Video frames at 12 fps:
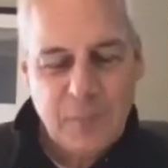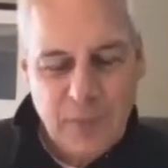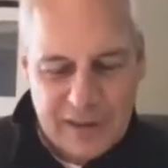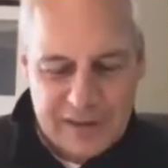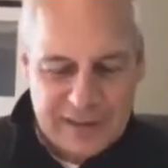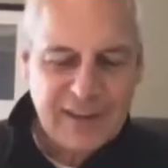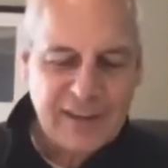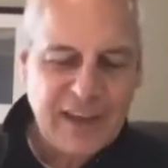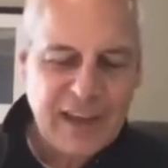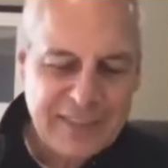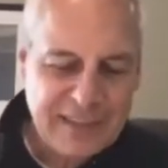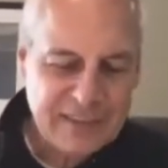
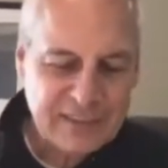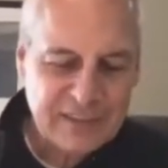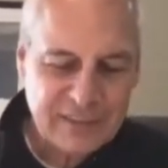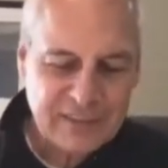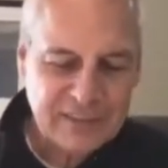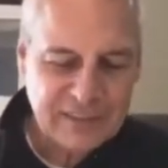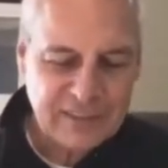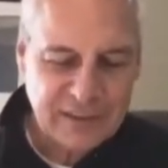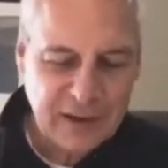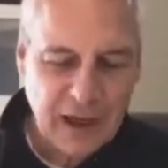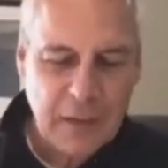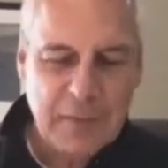I think this is.
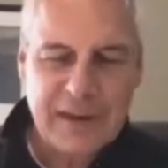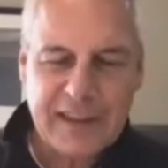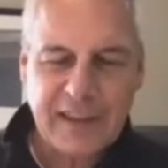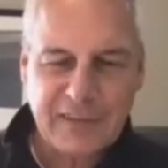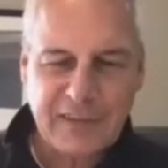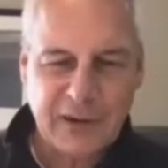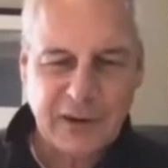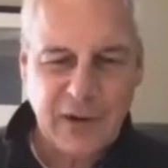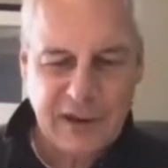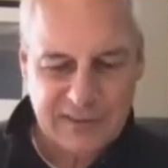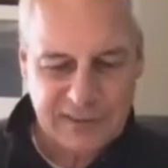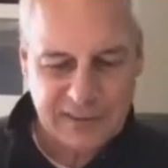I'm going to get to your
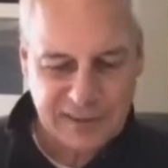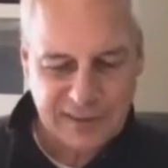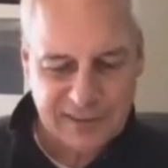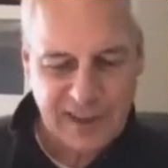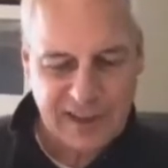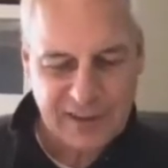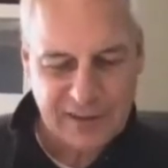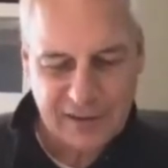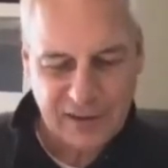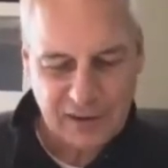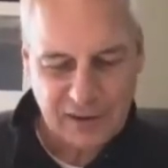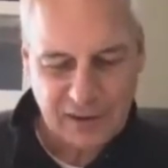question in a second
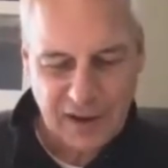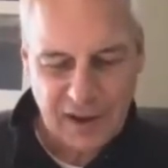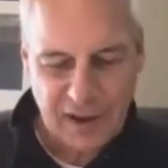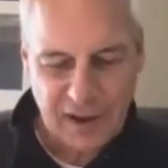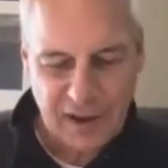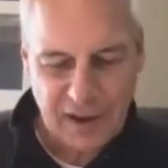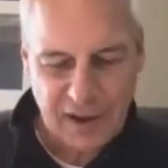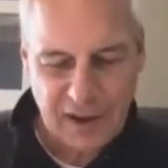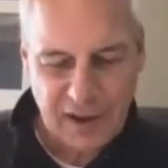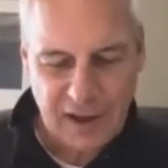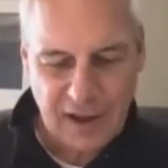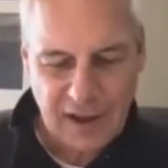here.
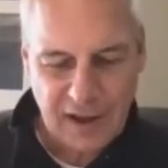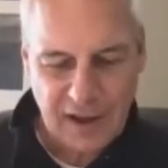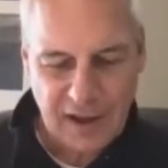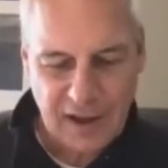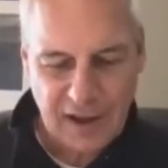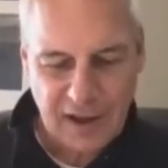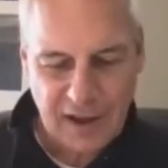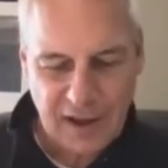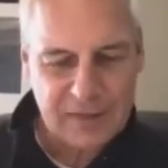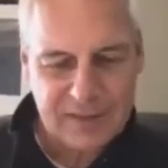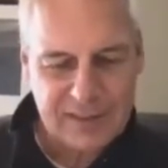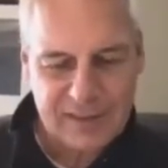
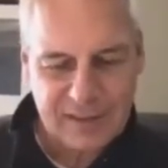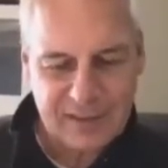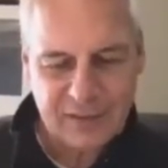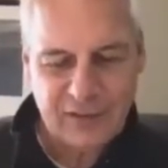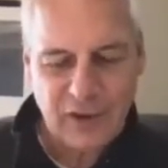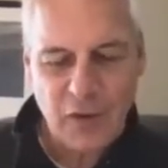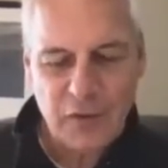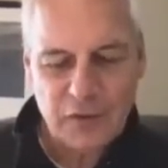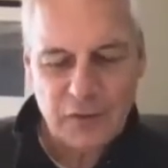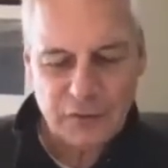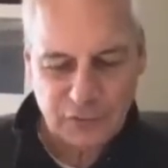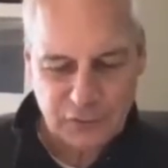It's so
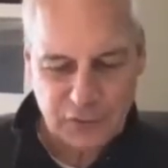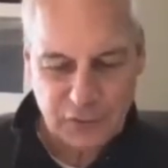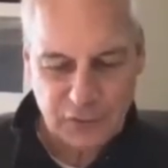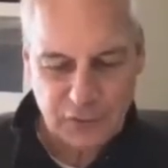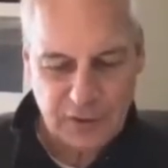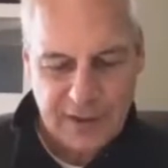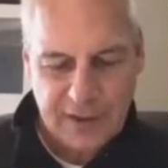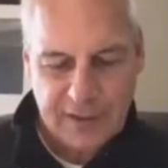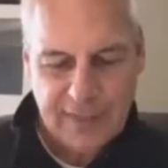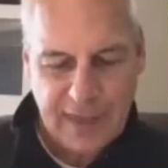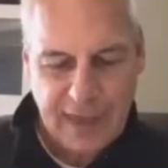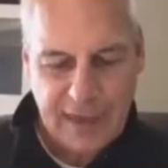true
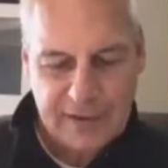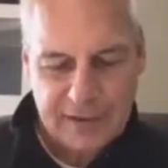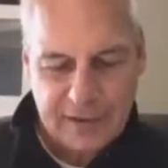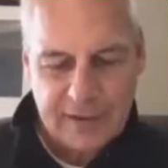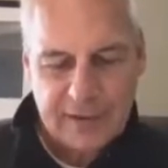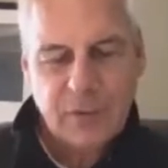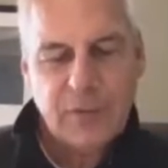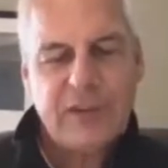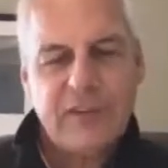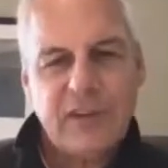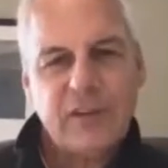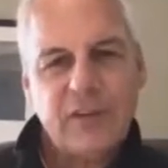that we
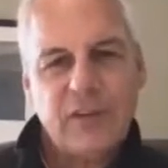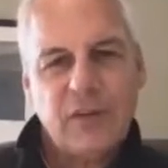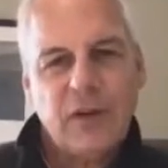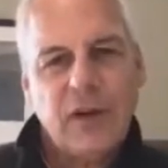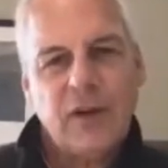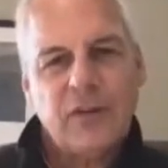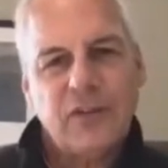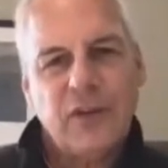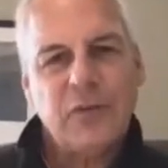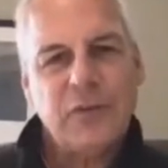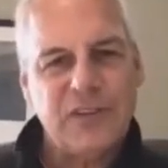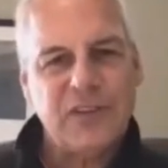just are so
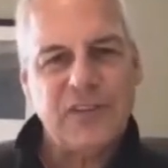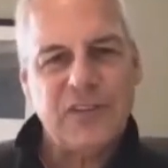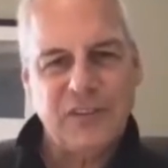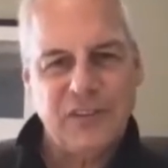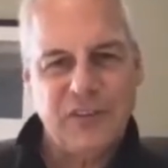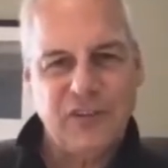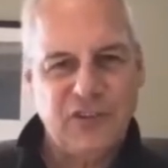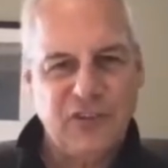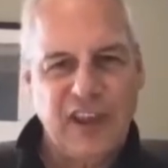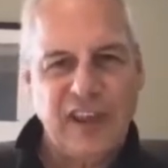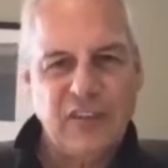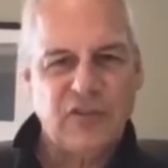resistant to
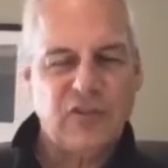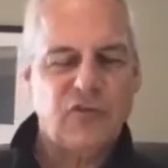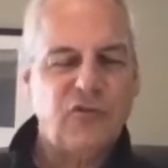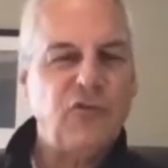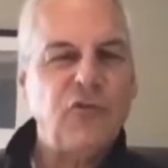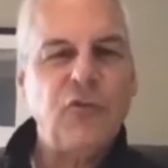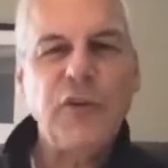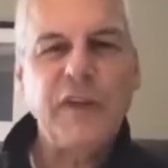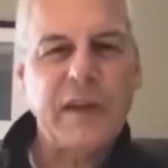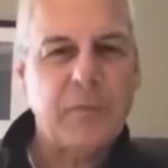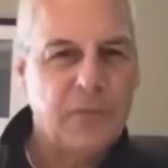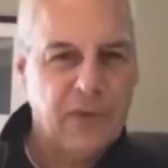change, to truly
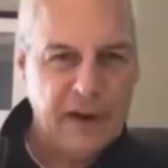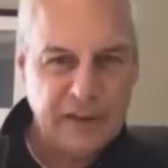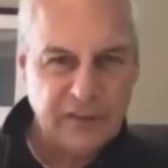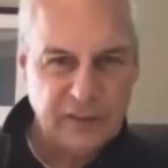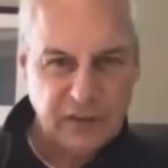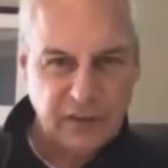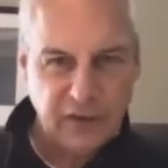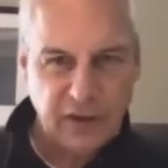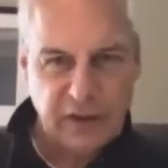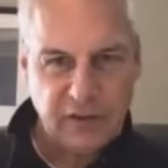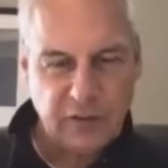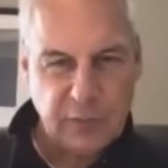embracing
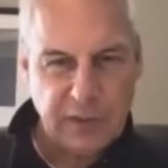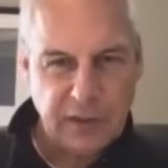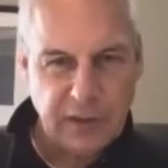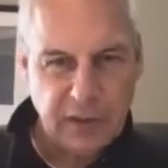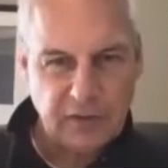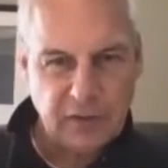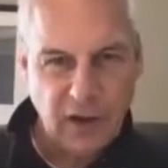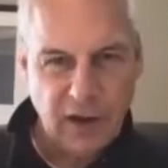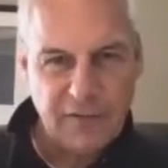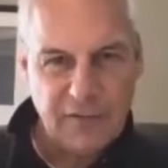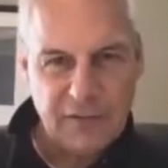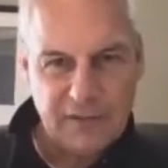change, because
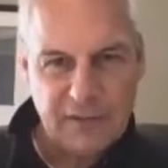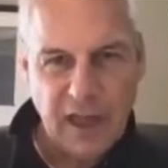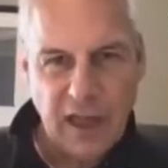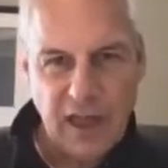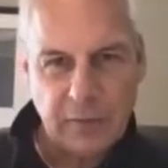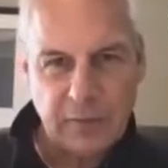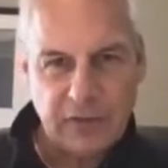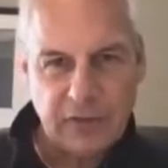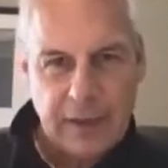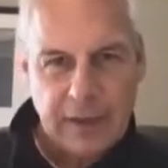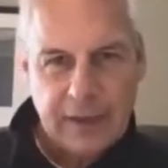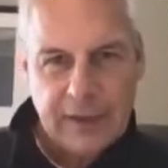oftentimes
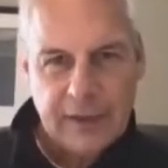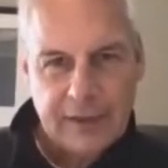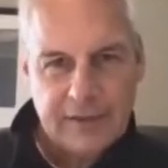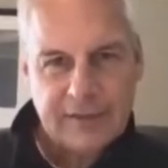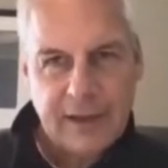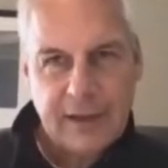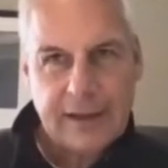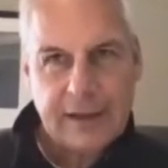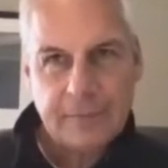it's like